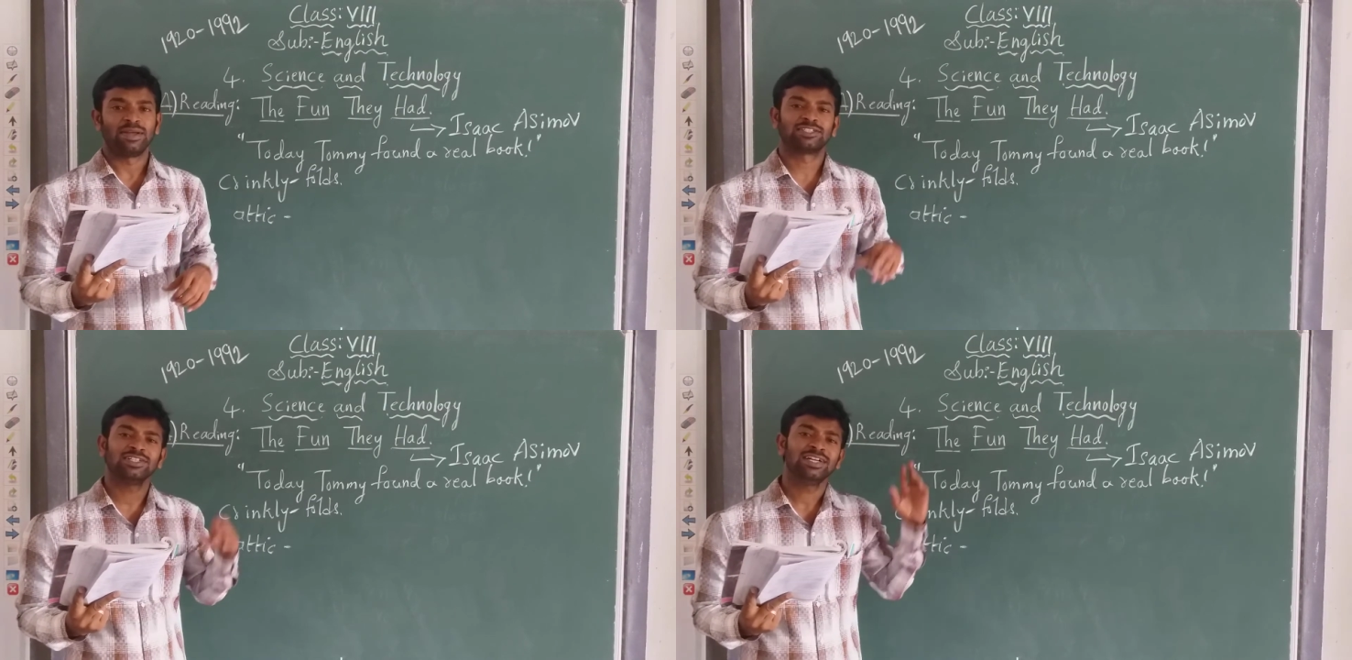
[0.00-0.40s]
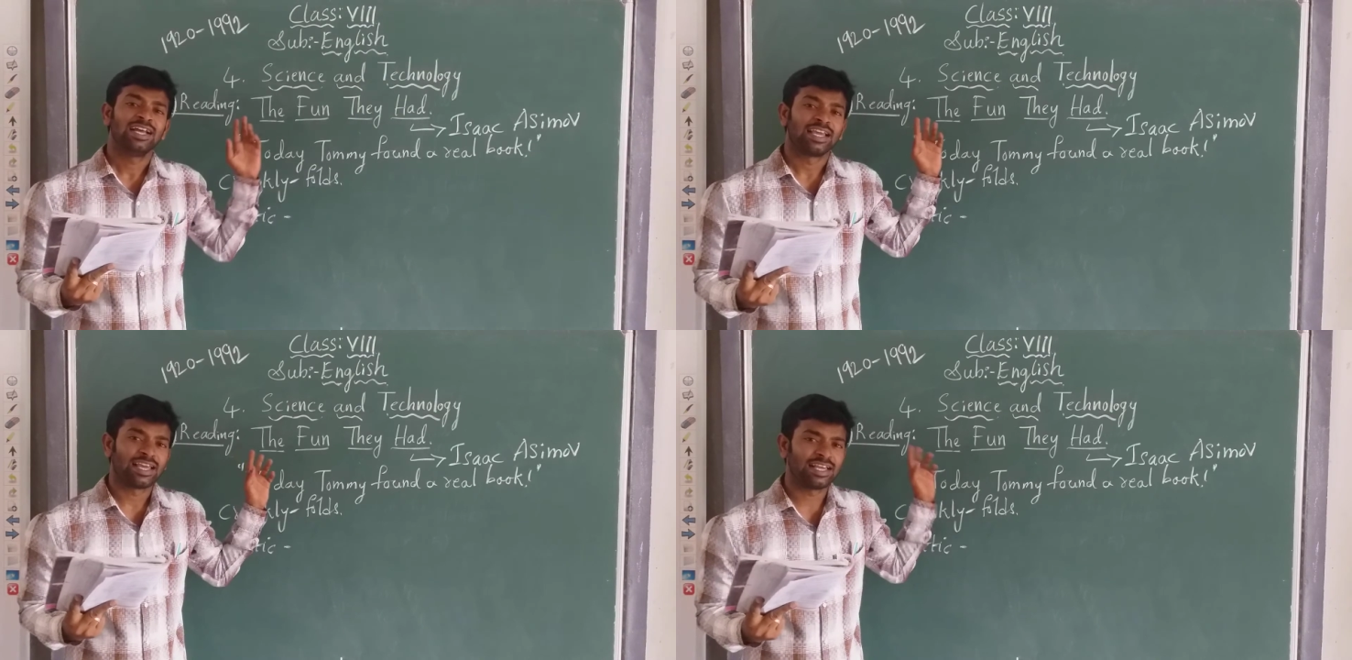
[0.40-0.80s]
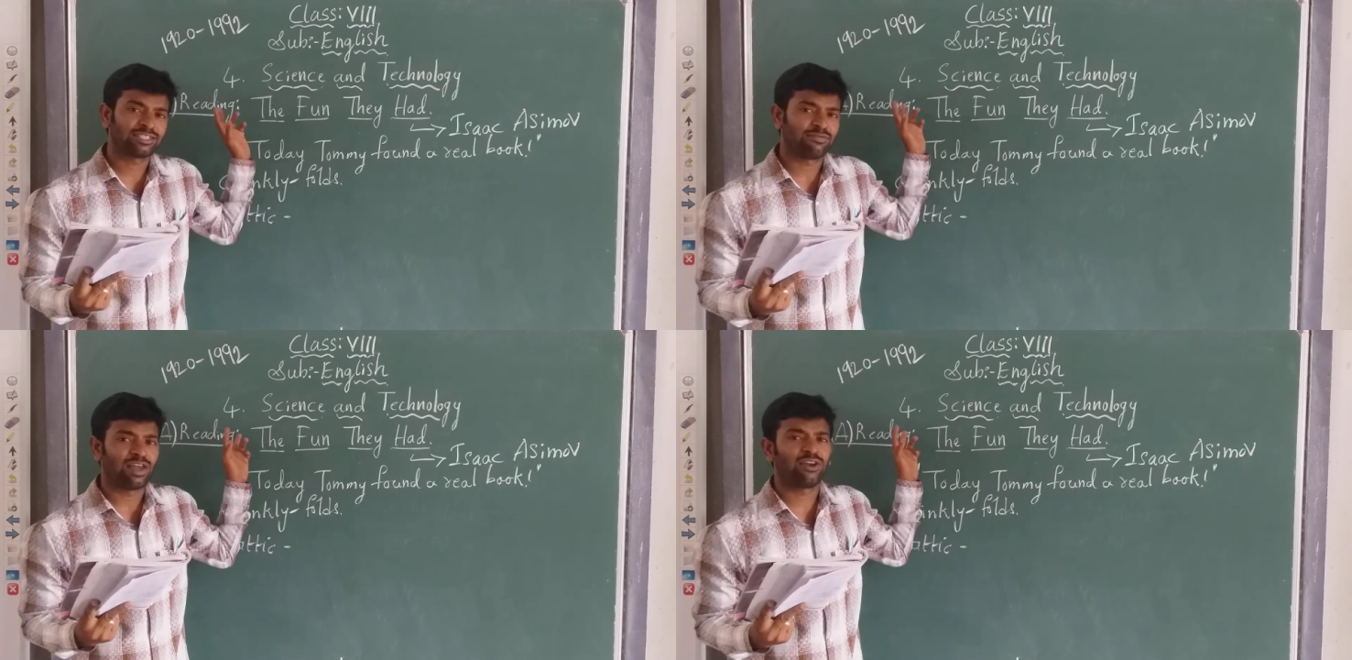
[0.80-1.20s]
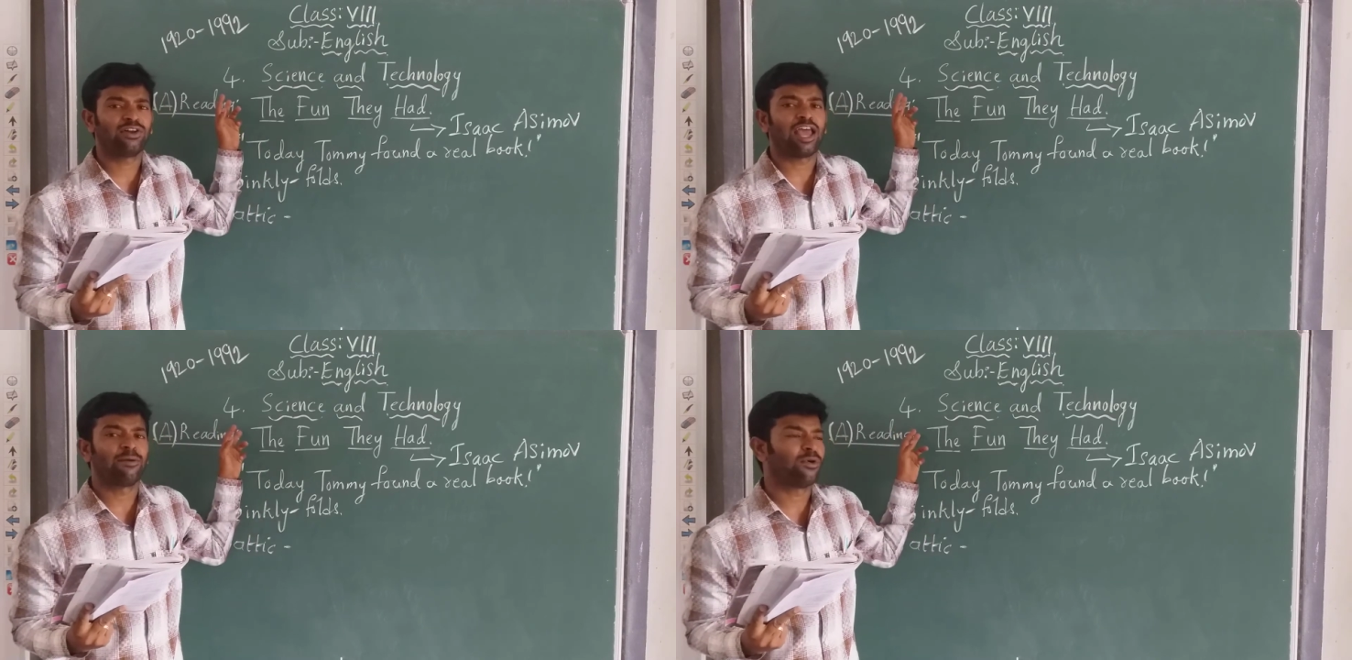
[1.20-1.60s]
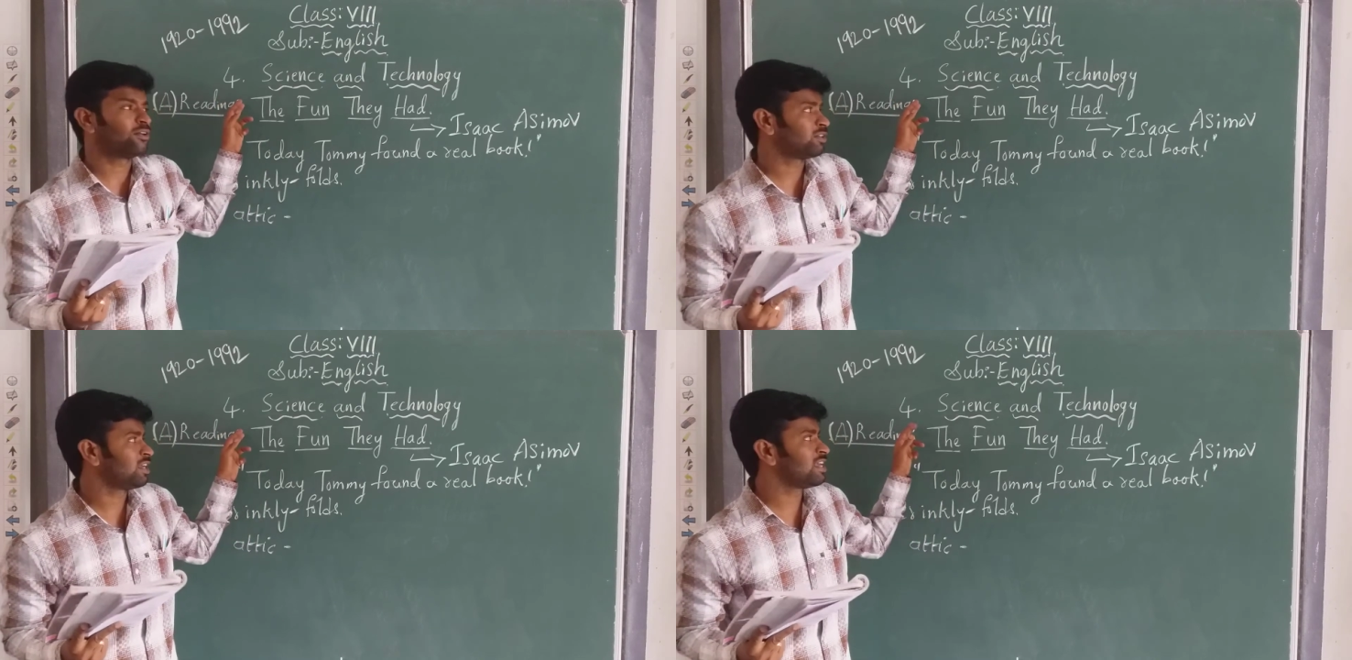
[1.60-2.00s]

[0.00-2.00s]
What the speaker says: Means he is well known about.